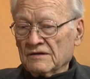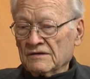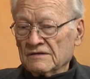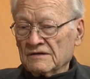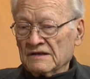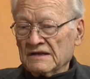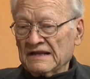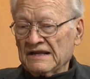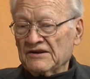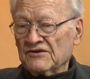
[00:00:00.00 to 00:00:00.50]

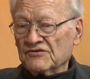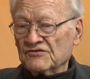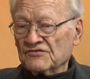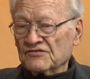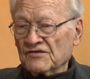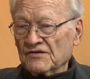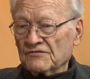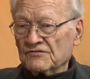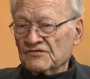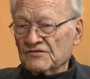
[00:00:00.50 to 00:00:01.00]

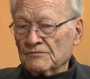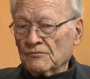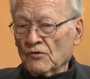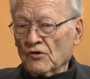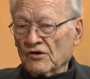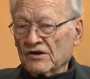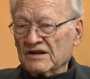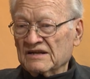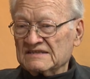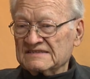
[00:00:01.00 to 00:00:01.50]
leaders of some
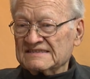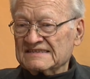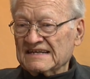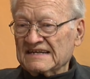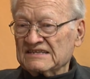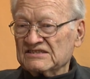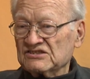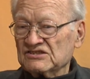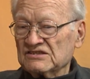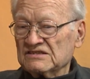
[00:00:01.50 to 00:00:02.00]

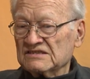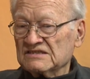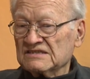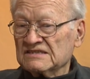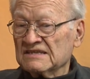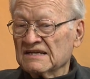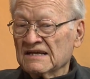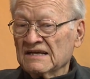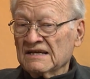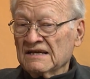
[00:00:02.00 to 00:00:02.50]

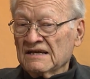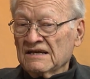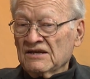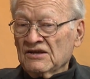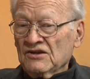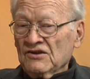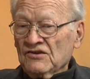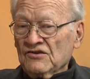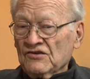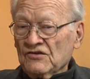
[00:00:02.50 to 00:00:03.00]
organizations
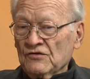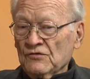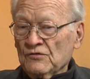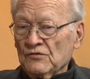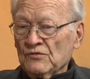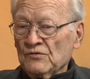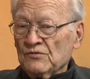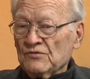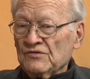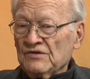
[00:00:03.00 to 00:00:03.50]

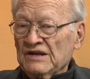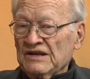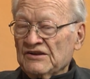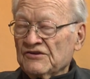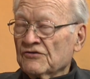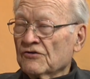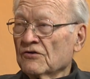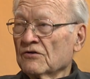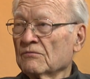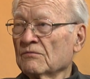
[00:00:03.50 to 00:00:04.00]
to
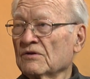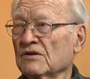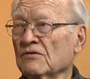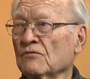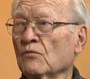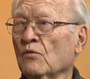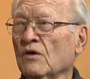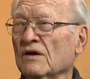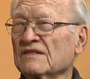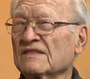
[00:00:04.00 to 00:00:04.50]

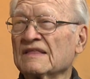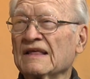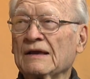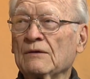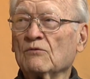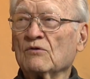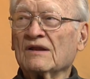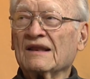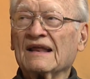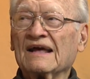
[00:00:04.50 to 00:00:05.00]
determine what they
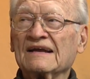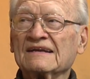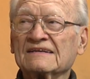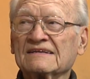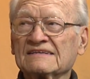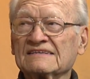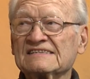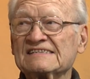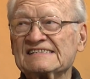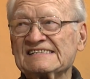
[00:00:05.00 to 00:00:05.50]
would like
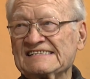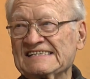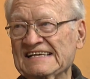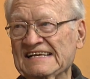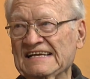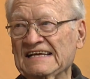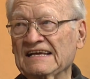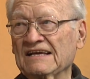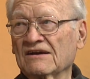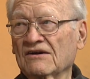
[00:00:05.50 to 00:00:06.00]
to
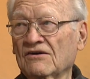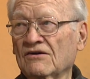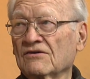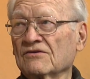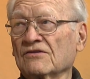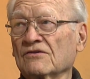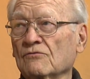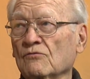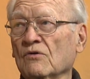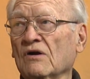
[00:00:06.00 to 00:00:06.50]
see
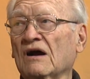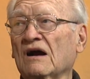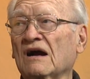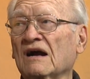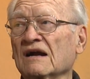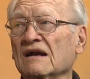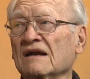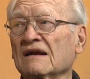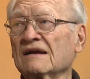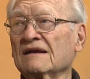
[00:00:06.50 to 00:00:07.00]
on the
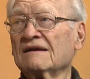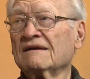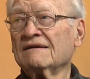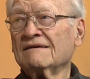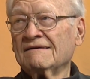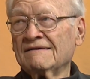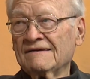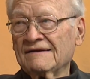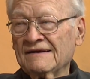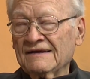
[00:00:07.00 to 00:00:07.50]
rock.
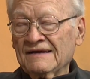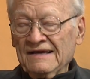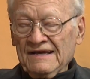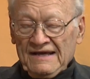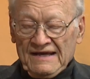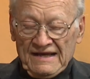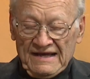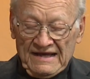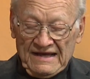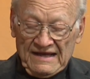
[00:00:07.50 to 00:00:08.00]

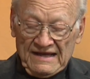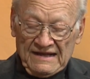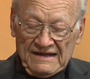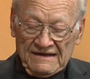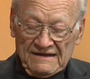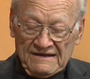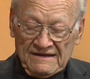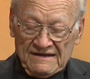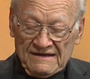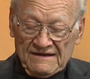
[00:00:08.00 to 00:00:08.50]

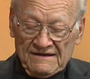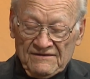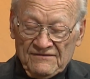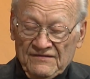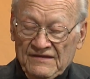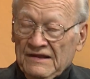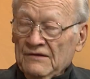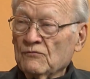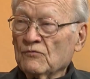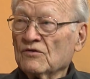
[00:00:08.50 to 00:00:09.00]
And
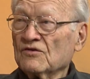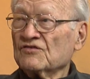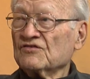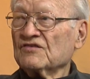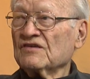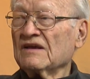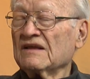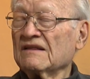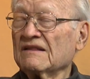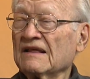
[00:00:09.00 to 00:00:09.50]
then we'll
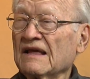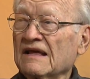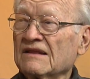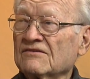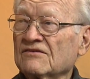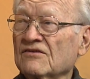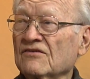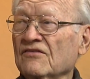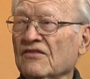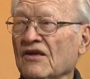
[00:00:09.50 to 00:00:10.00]
send
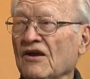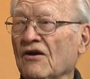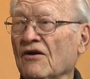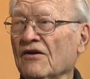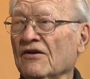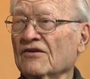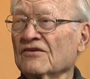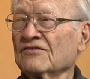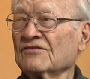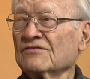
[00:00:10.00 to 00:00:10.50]
that to the
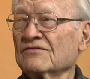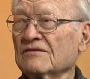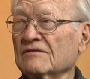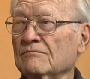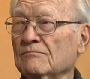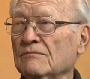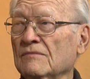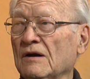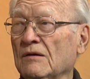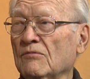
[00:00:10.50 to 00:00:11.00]
artist,
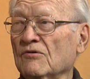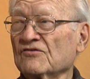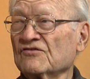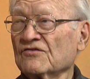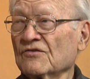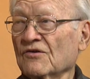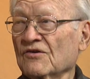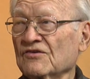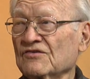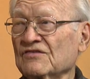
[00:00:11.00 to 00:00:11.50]
Bubba
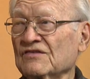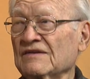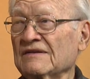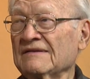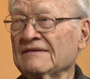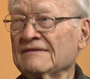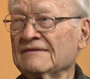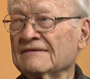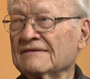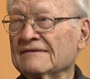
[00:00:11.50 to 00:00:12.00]

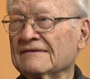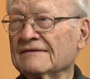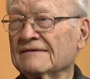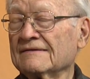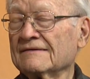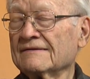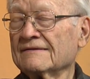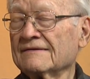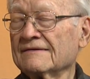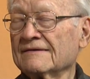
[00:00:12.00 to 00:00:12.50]
Sorensen,
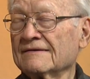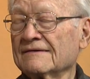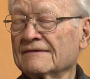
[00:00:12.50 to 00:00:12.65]
and